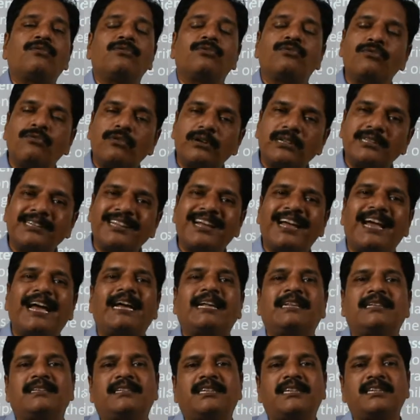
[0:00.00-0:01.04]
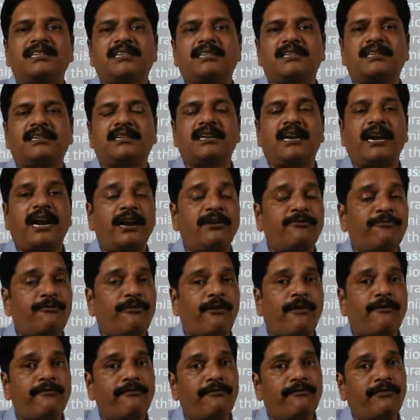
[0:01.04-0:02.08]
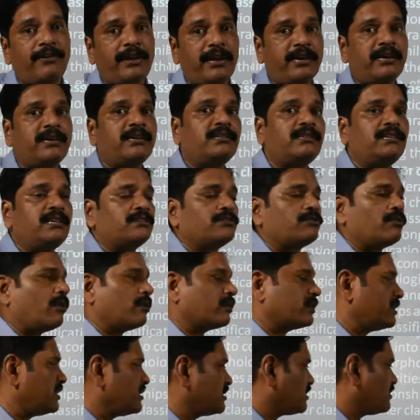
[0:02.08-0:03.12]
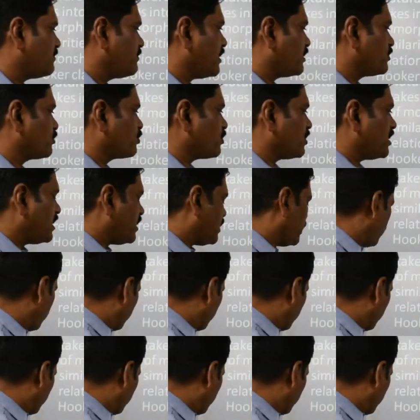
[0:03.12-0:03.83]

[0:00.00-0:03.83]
who were the ancestor and from where this organism actually